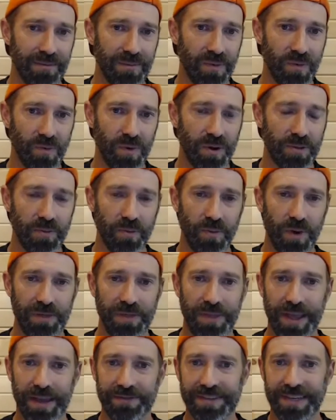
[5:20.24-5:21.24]
With
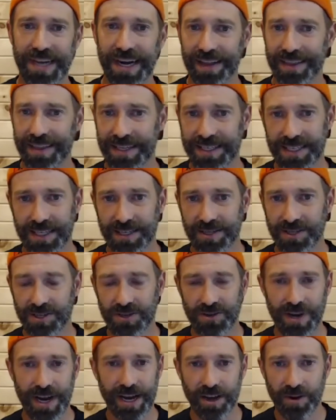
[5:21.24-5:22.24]
what they've done in this
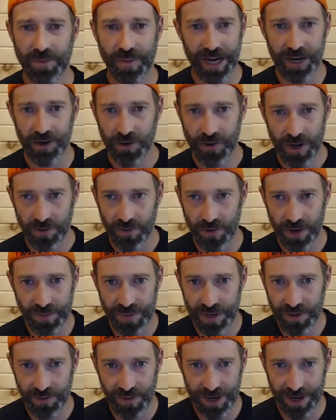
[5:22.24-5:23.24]
industry, I know my career wouldn't
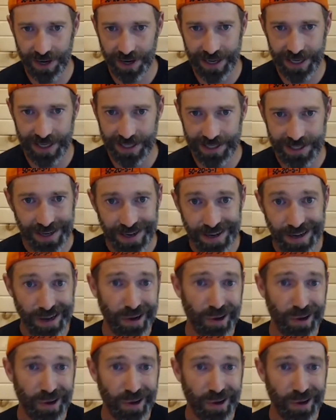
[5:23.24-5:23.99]
be where it is.